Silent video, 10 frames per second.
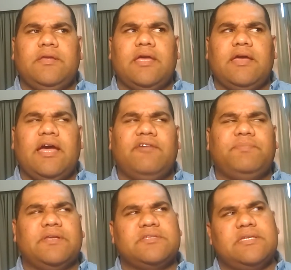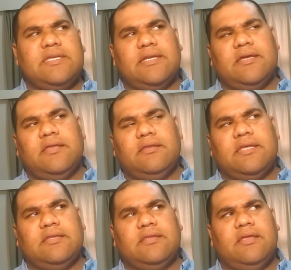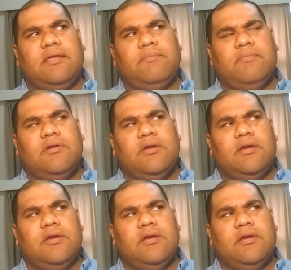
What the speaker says: at halfback to get them